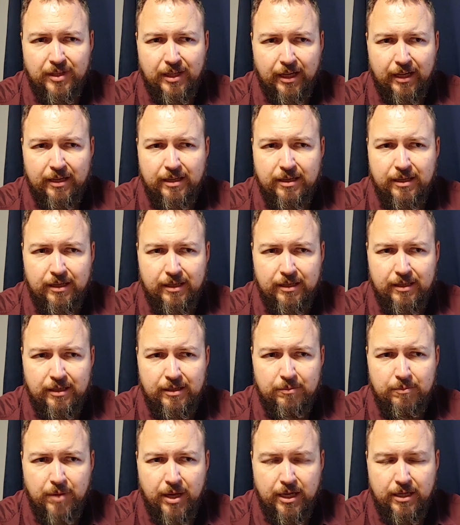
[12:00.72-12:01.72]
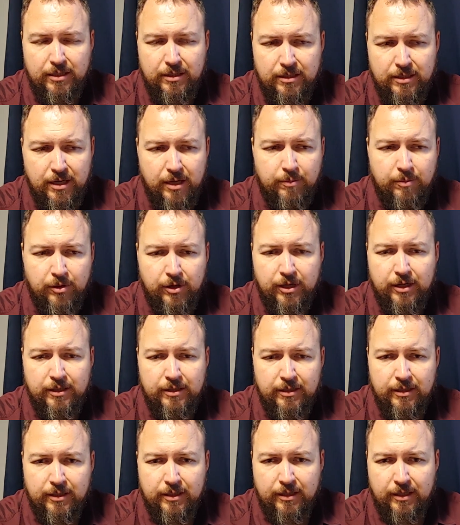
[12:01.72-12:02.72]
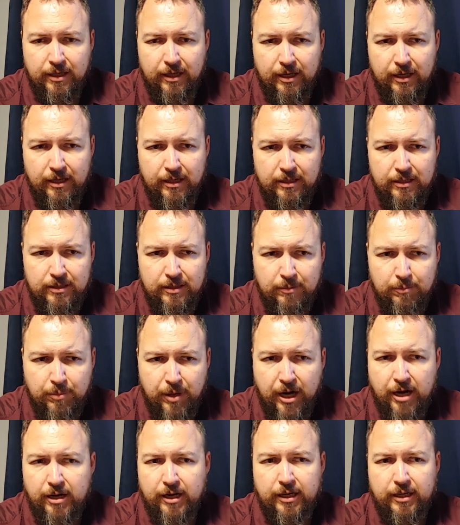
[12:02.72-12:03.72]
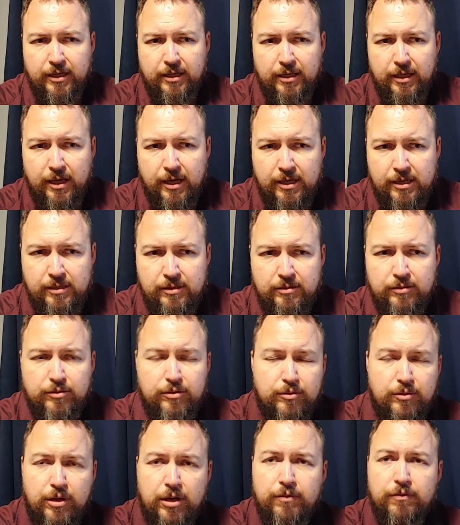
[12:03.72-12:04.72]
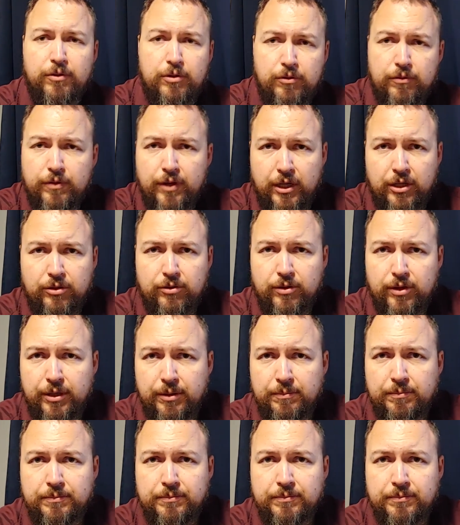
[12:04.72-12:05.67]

like uh, He met Deborah and the Barak and give you victory.